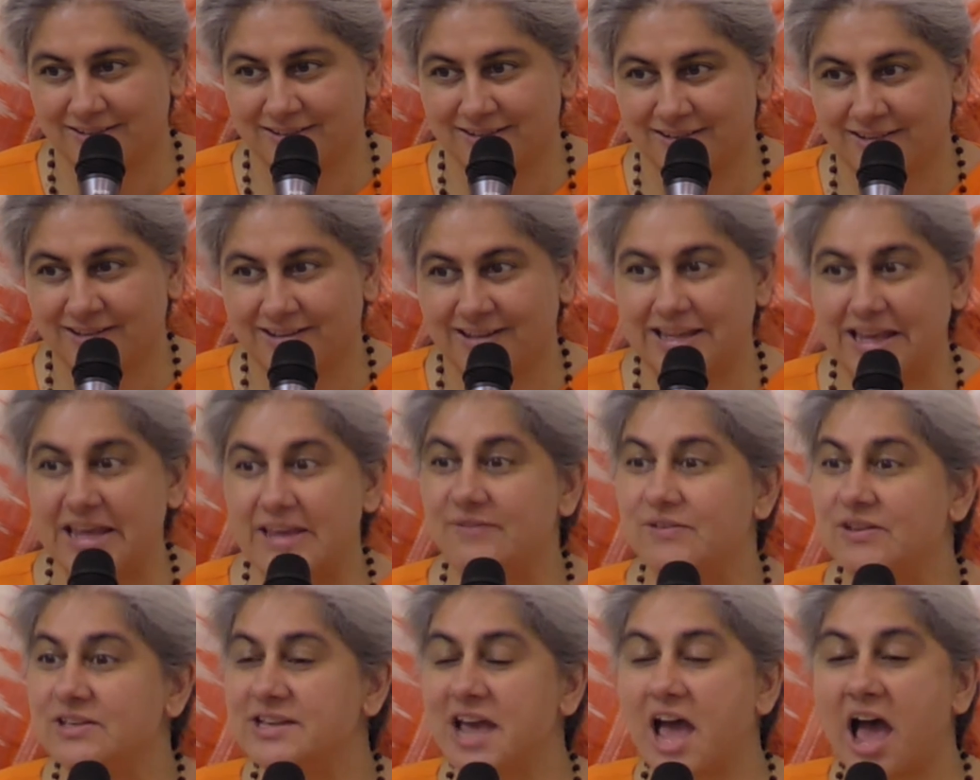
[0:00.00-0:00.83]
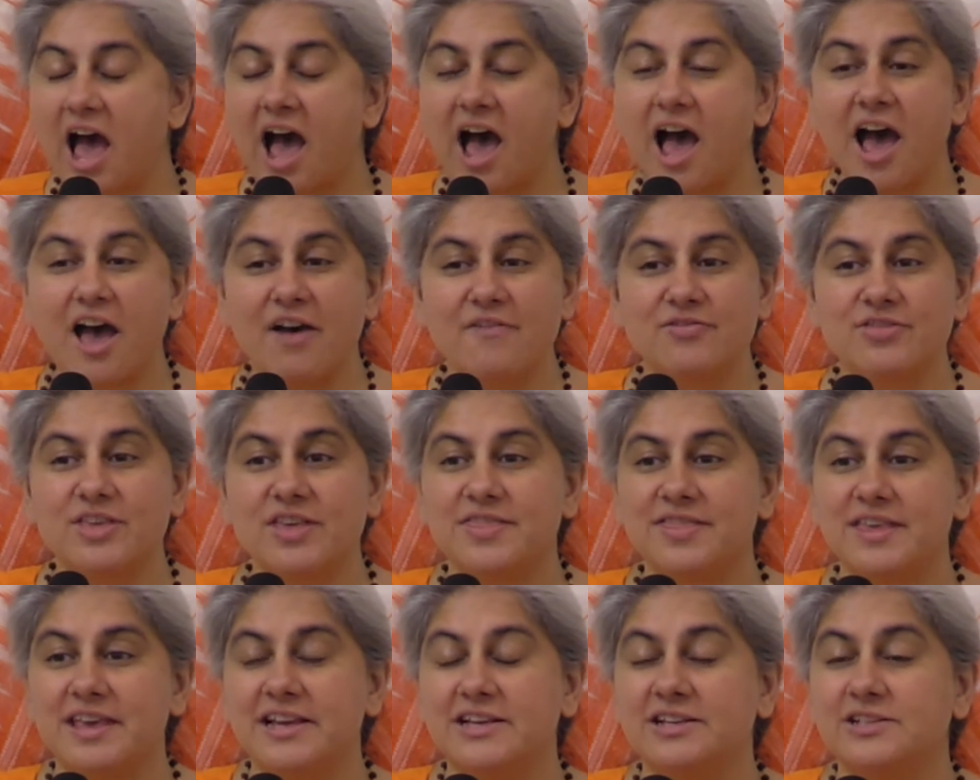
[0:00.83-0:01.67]
Even half the
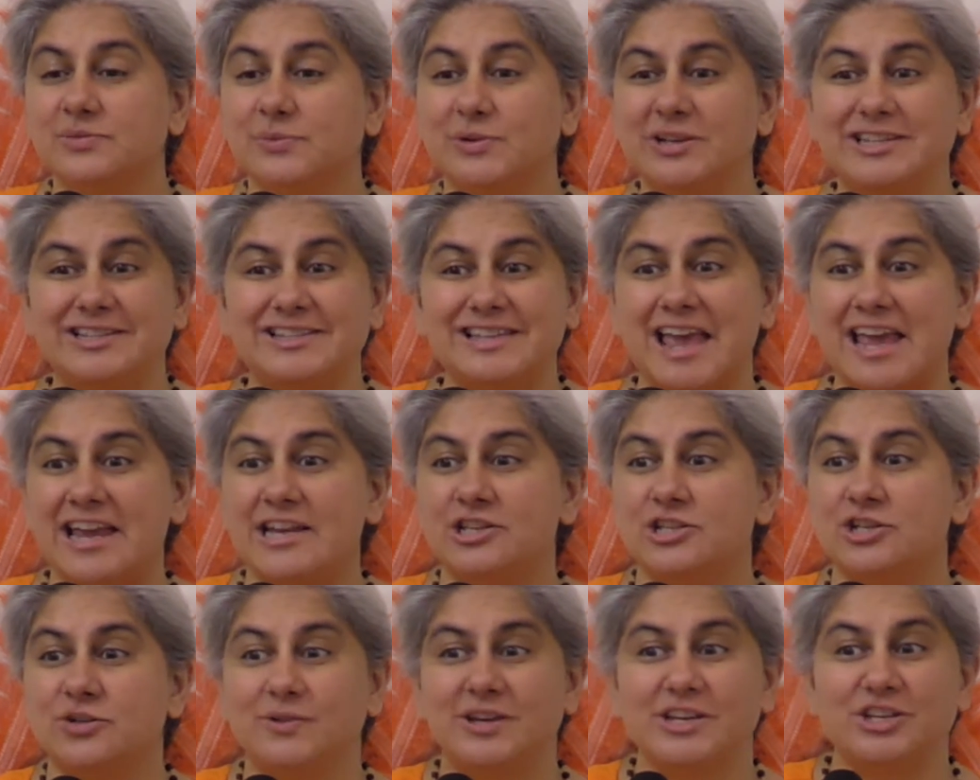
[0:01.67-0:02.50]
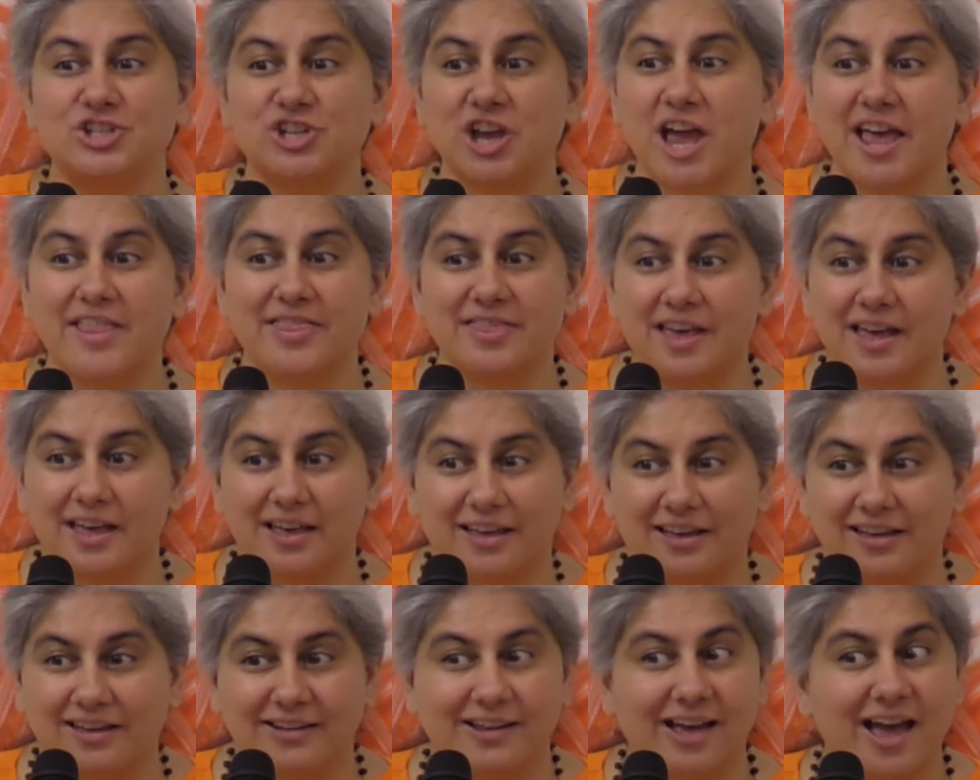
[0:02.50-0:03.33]
things we say to each
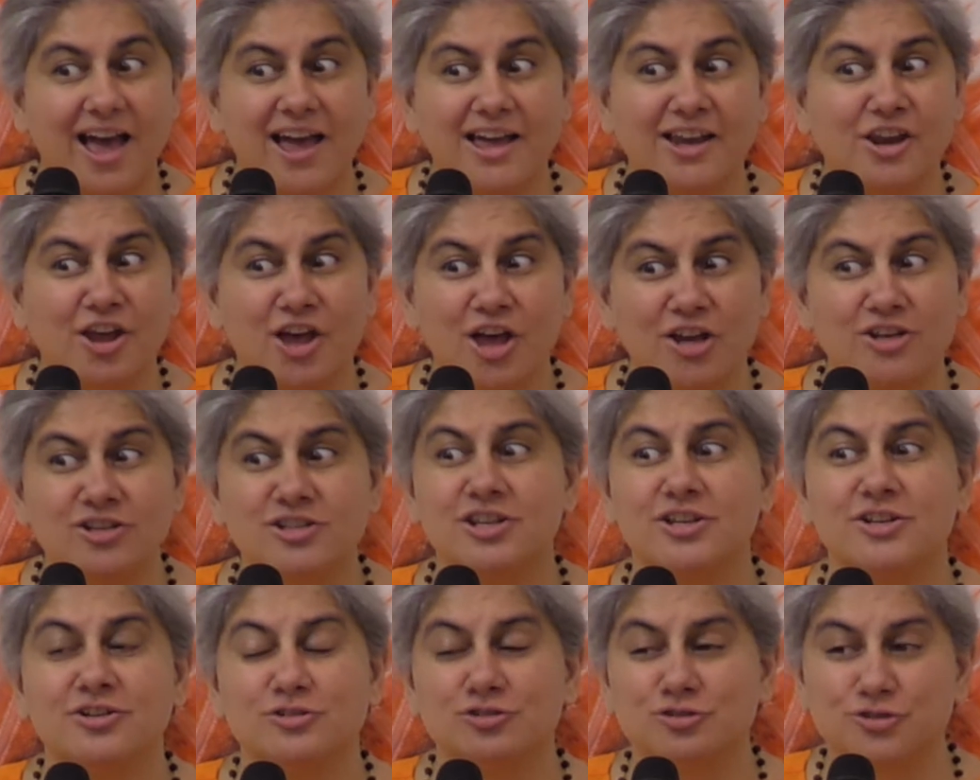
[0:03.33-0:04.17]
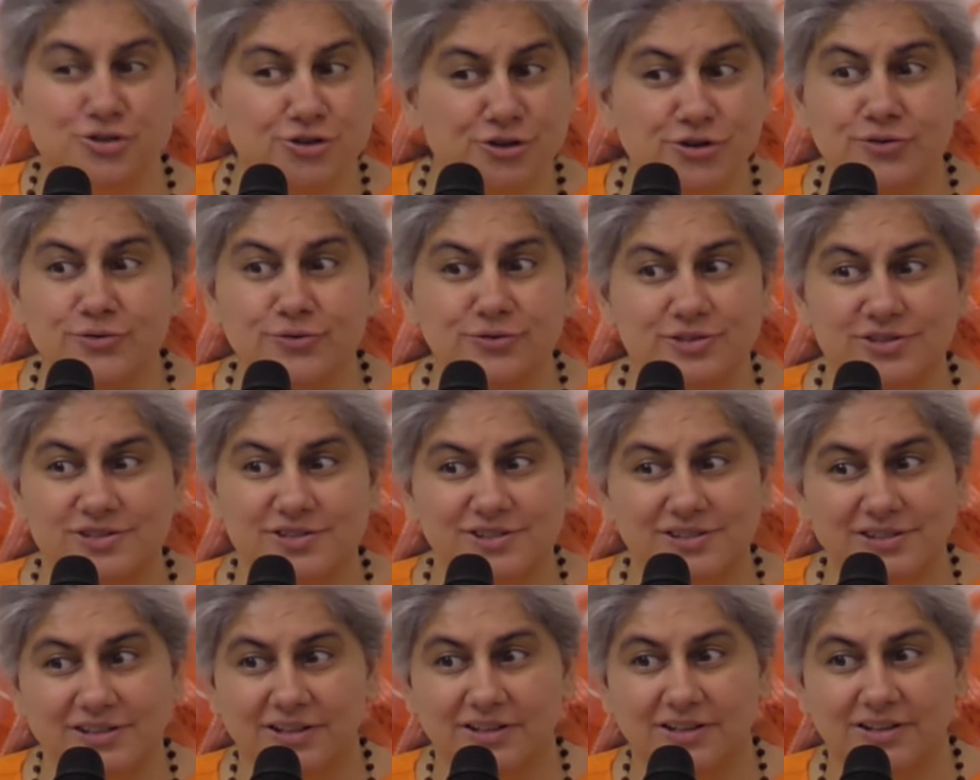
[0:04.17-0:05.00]
other are not truths.